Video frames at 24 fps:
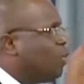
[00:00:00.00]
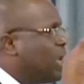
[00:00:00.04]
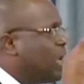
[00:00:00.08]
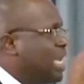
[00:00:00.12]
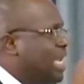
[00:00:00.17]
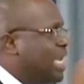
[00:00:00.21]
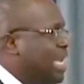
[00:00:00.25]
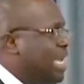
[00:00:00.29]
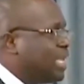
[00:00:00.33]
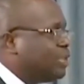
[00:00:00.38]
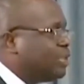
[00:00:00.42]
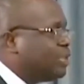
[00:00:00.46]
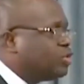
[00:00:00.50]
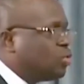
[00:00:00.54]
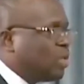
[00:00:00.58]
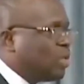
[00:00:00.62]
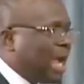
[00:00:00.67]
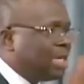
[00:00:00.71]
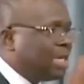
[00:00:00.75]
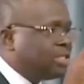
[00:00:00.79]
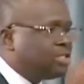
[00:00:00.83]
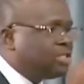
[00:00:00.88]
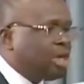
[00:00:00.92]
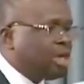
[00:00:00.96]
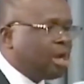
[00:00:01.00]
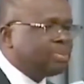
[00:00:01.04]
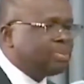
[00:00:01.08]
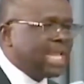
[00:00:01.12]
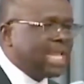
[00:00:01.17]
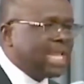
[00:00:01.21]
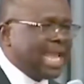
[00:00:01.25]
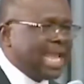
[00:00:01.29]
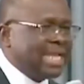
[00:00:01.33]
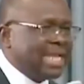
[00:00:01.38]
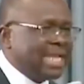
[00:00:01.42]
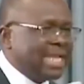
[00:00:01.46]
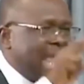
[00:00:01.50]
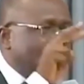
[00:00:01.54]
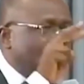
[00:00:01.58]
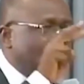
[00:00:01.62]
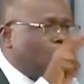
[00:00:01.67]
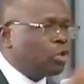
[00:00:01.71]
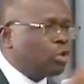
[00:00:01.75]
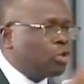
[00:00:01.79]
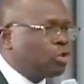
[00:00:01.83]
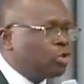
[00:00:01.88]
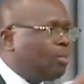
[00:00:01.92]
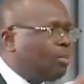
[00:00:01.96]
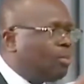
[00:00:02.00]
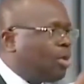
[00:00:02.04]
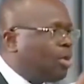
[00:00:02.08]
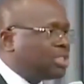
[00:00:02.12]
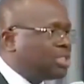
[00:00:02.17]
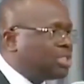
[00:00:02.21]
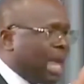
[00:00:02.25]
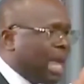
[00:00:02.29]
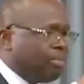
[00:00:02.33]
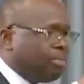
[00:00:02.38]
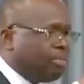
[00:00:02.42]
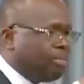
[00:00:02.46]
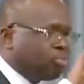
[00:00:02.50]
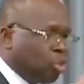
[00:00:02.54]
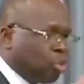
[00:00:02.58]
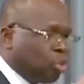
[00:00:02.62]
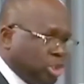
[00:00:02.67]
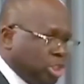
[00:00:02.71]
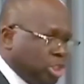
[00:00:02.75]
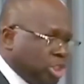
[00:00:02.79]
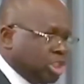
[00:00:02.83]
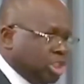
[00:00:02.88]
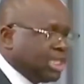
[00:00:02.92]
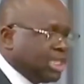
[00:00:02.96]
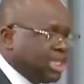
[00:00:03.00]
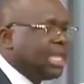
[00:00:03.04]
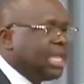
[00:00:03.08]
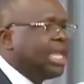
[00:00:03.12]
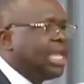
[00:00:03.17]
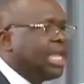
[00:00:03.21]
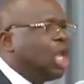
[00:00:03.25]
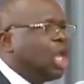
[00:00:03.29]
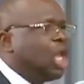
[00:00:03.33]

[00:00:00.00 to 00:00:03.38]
we need to adopt a dichotomous approach.